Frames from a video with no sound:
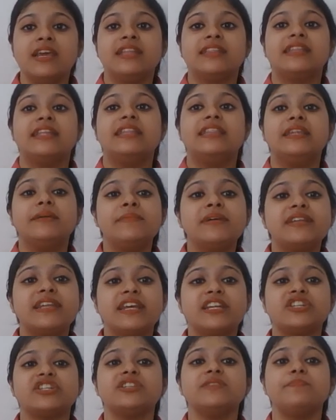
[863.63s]
the
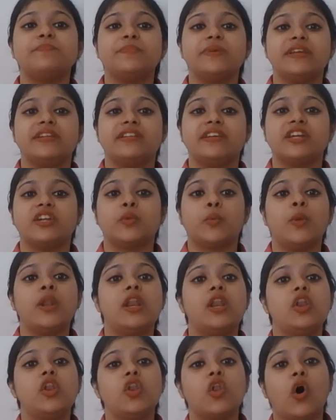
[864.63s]
limitation period
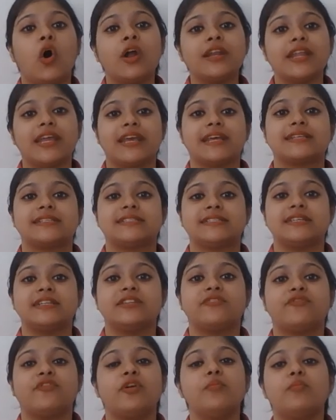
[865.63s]
will not extend
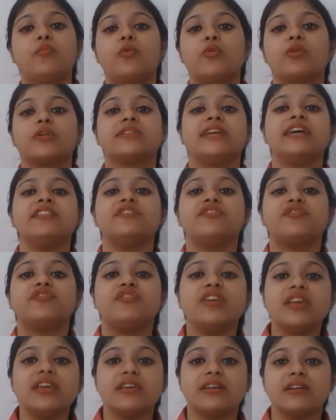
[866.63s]
for more than
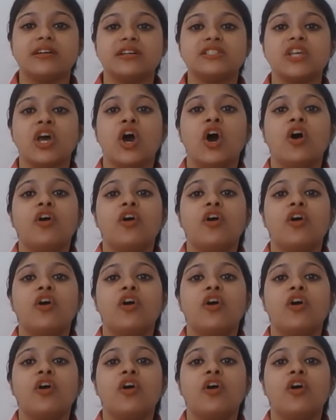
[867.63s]
3 years